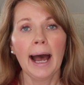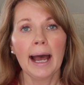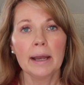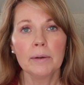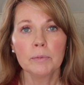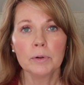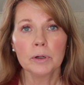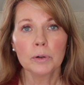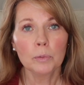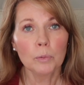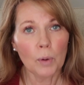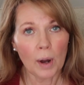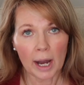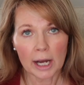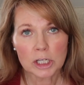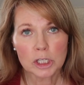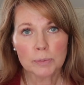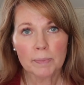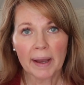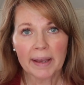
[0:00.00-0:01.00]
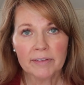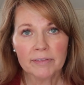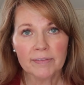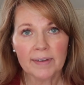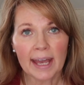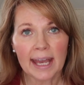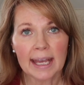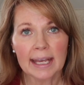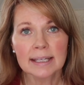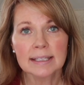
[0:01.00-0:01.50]
I will wash my
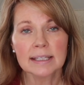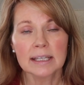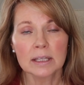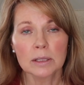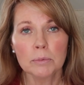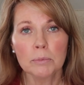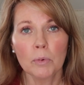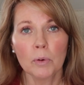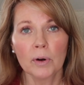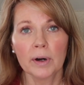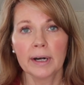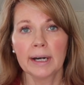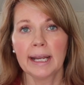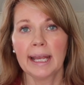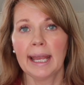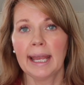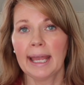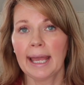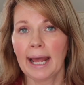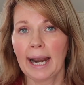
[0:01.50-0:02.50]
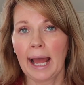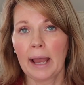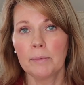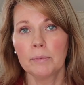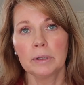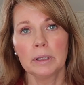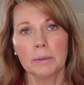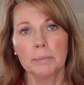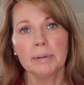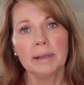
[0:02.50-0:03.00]
face in the morning and I
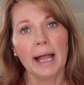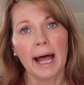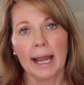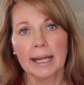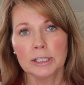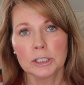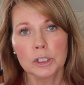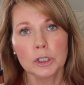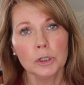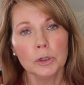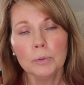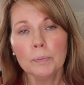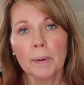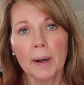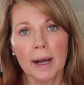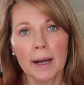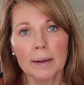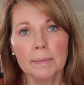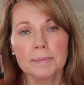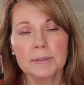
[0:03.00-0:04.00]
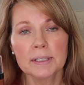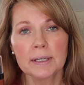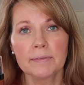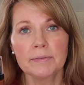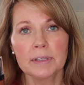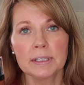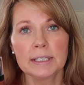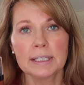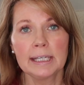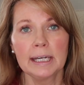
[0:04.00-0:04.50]
will apply two pumps
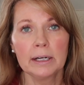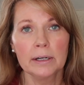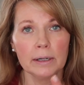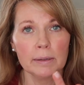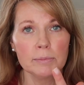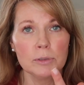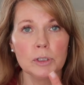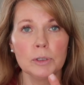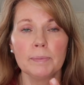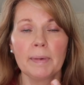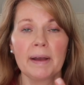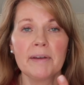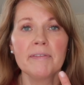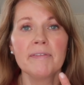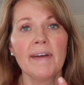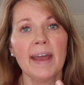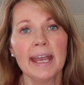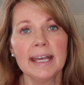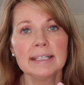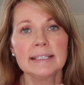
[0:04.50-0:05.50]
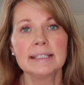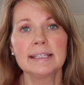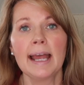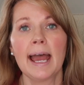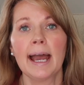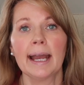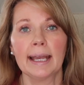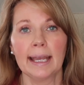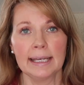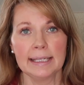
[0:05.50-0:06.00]
of the serum to my face,
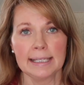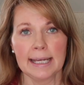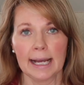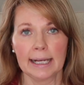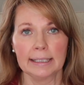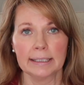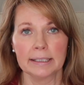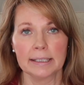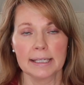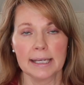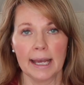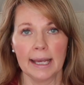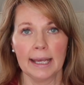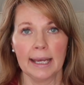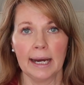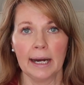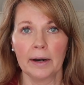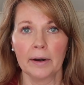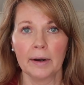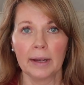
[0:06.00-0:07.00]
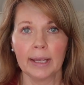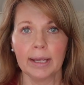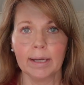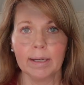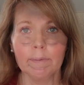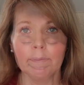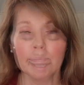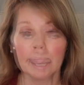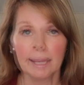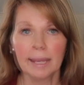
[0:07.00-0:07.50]
neck, and decollete
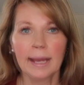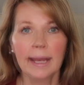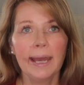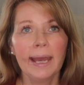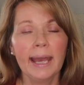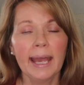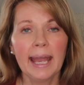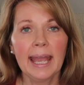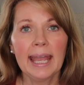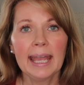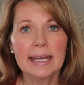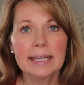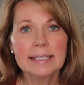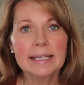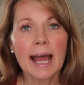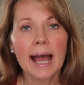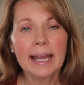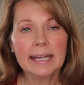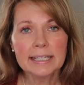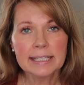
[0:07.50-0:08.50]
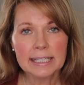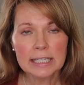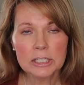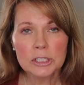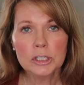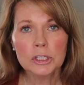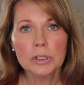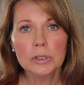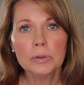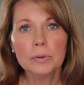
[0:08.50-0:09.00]
area. And I
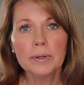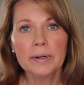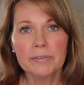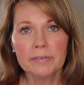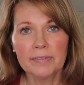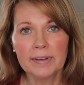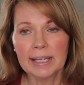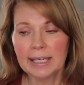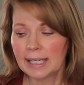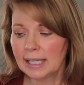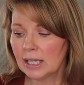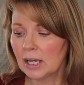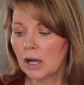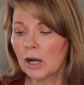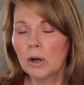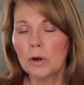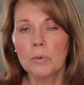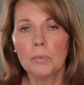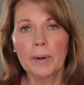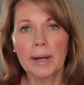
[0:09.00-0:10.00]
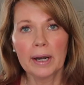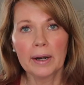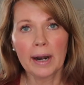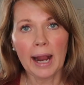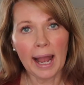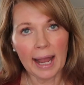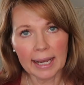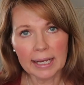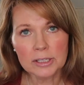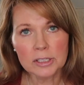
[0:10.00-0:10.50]
did do a video where
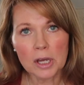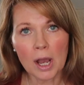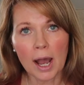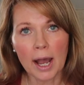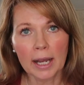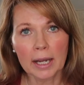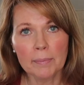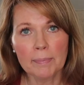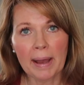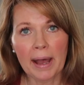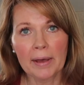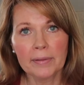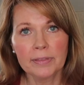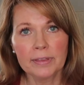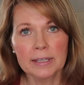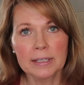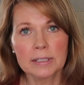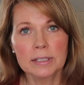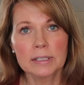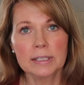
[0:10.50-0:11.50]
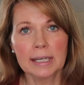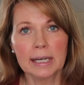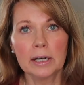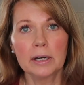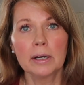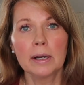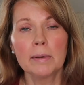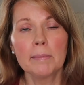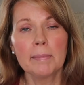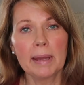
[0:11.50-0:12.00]
I talk about this
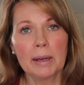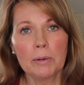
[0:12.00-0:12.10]
serum